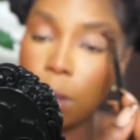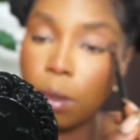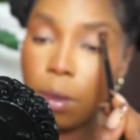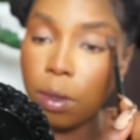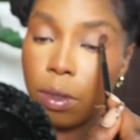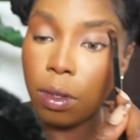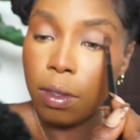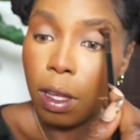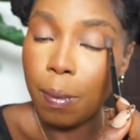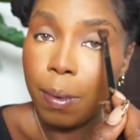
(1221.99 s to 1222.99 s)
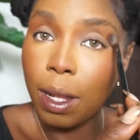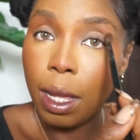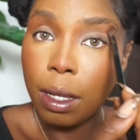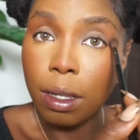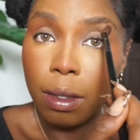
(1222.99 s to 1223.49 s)
So you just
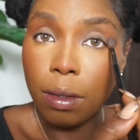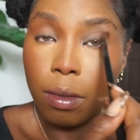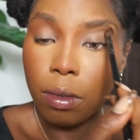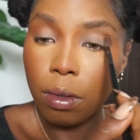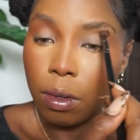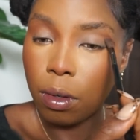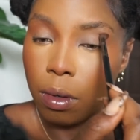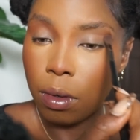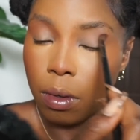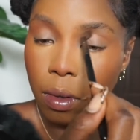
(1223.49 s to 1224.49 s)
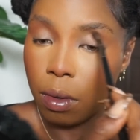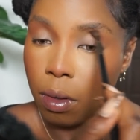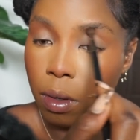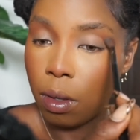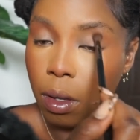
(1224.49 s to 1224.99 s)
apply it to your
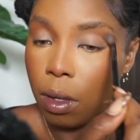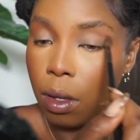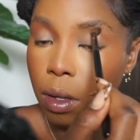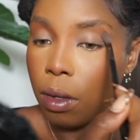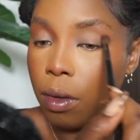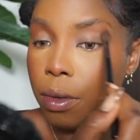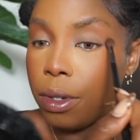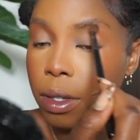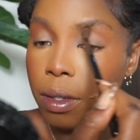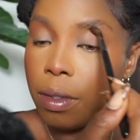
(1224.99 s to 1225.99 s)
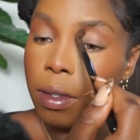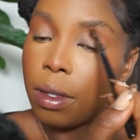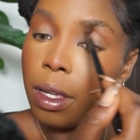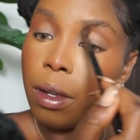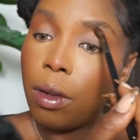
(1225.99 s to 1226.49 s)
crease
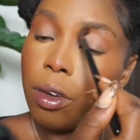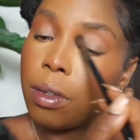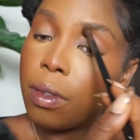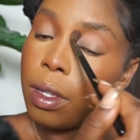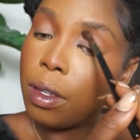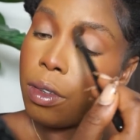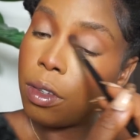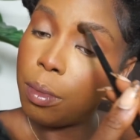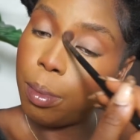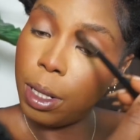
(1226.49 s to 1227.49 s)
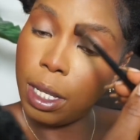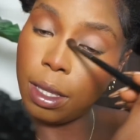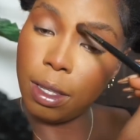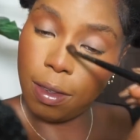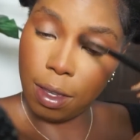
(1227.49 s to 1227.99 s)
a lot, then just blend
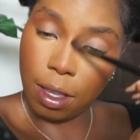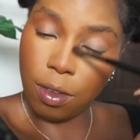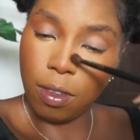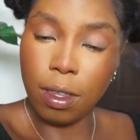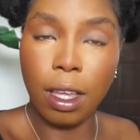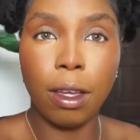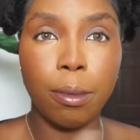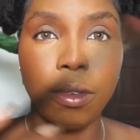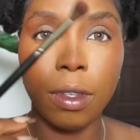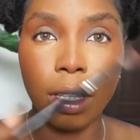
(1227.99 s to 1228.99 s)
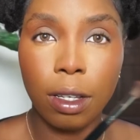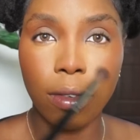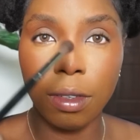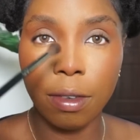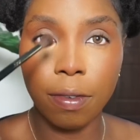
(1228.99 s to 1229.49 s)
it in. You see how I'm using that
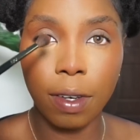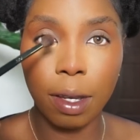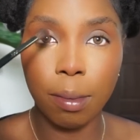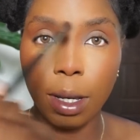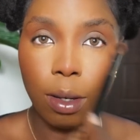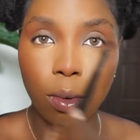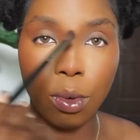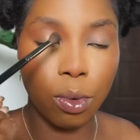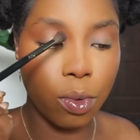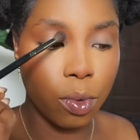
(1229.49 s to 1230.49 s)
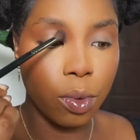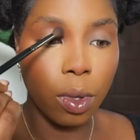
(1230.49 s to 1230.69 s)
to define my nose,